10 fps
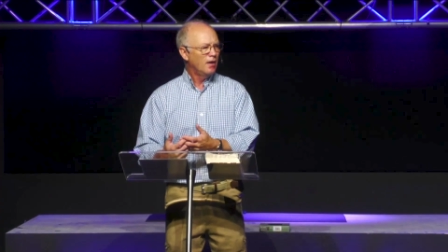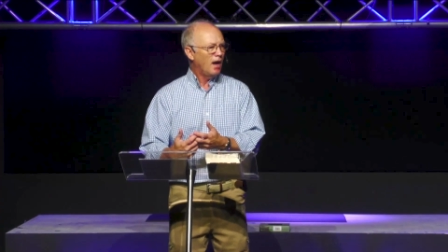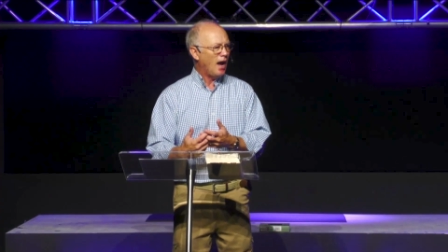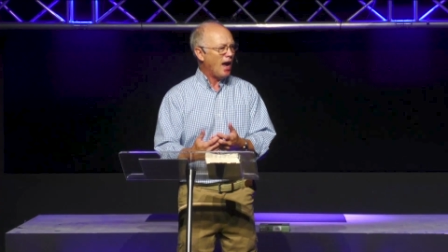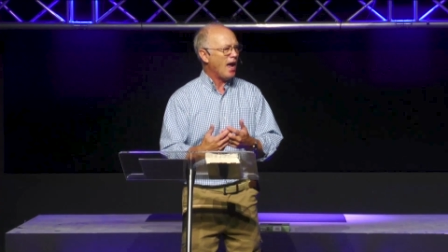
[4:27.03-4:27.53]

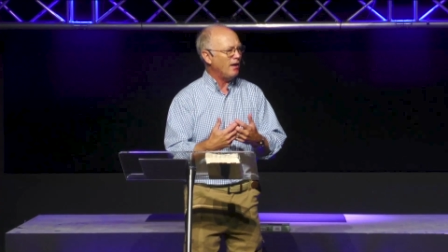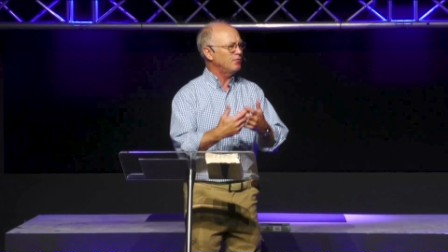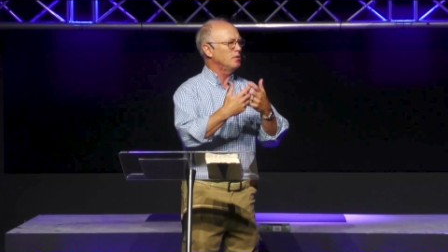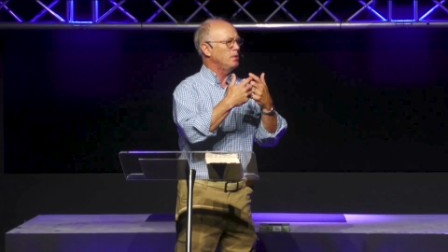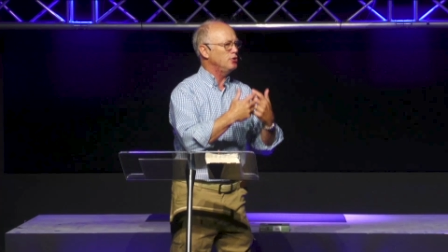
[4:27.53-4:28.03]
I have to
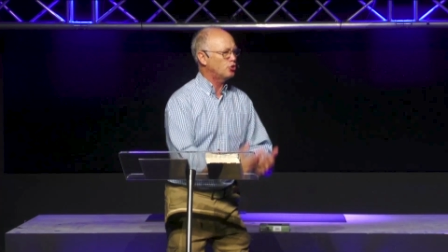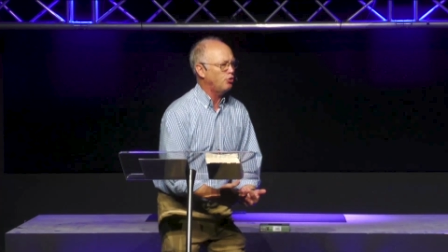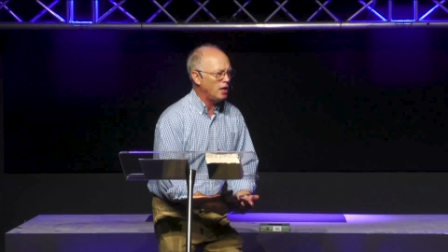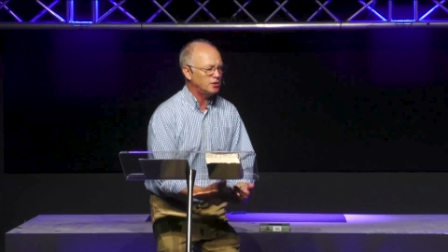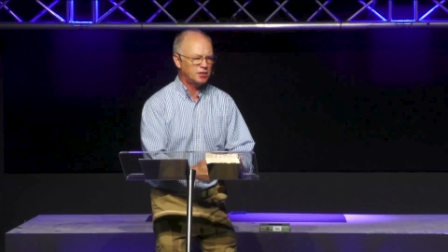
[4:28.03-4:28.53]
be
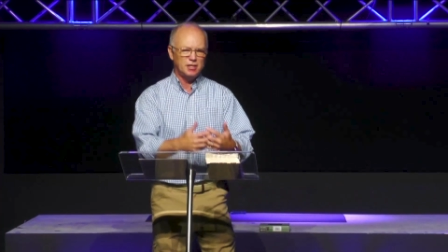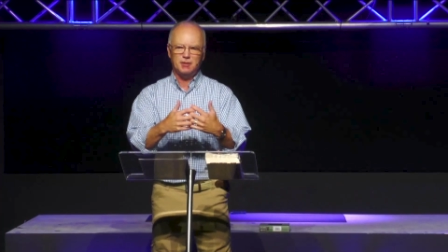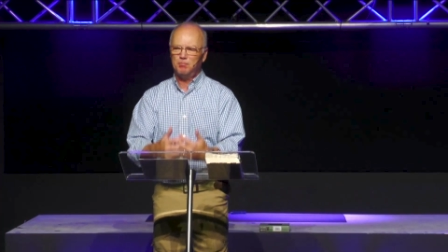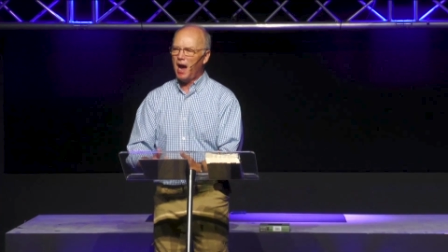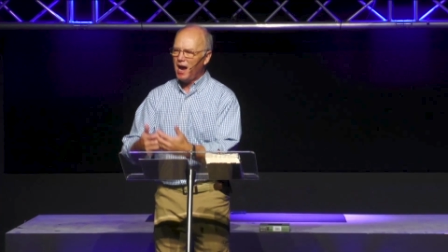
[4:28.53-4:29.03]
trusted
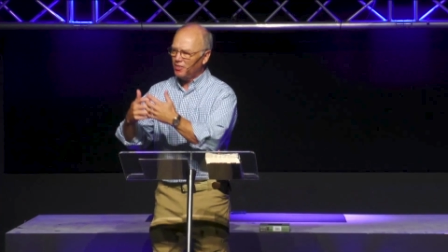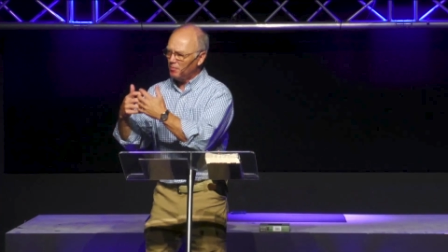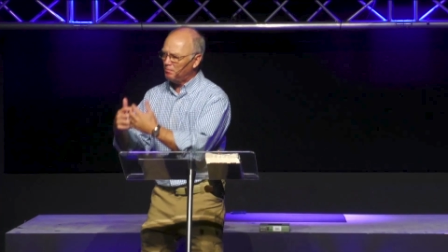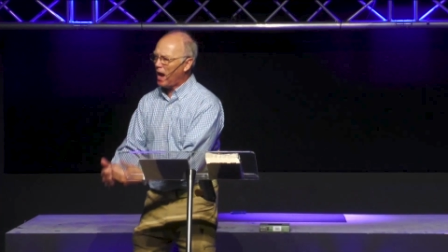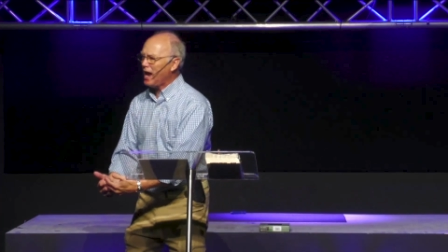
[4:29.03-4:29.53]
by the
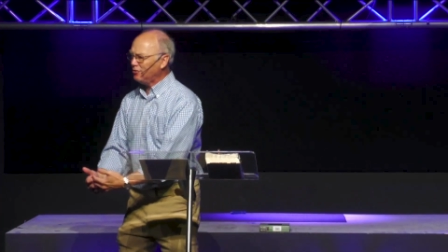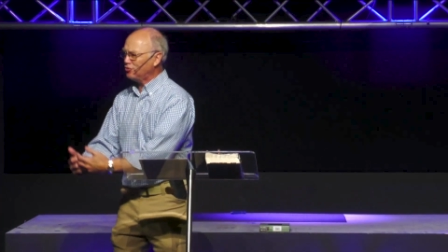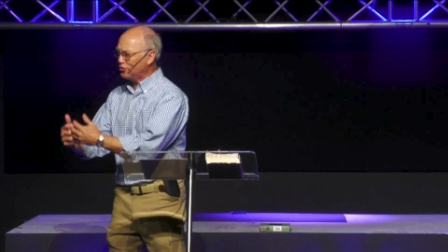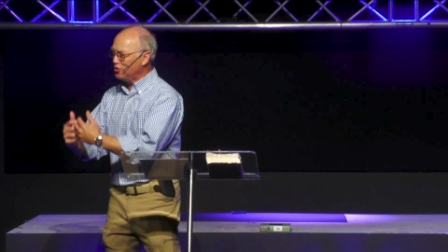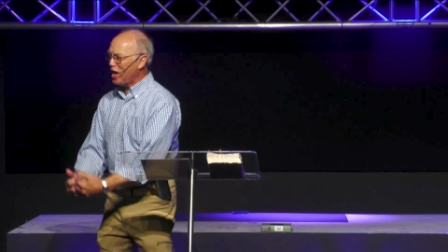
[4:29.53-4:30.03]
pastor
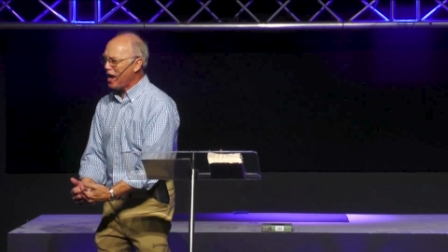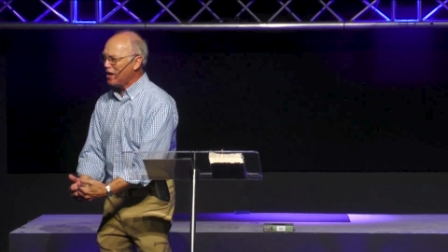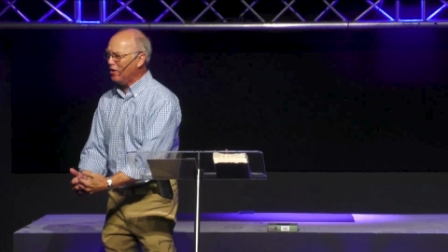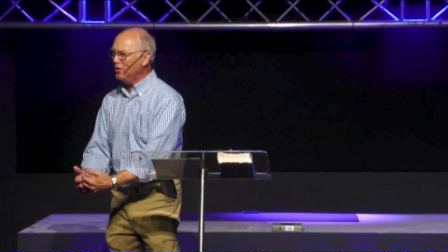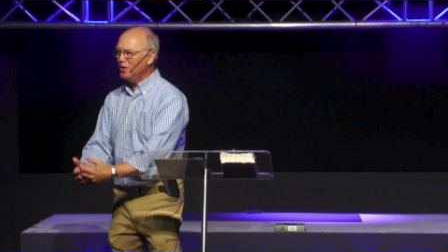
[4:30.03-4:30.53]

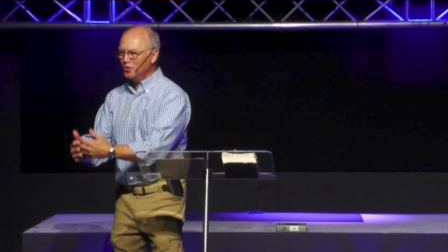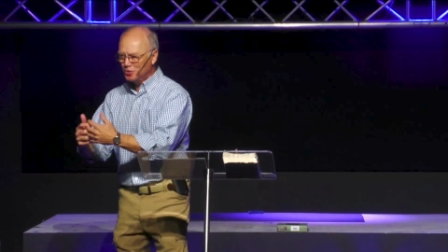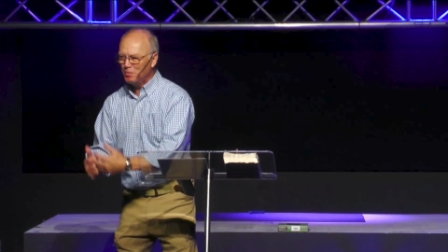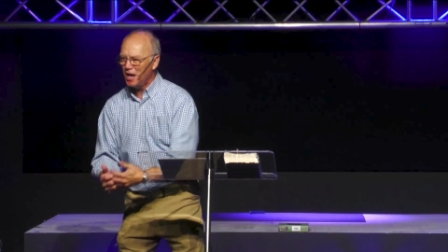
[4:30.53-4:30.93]
now to be able to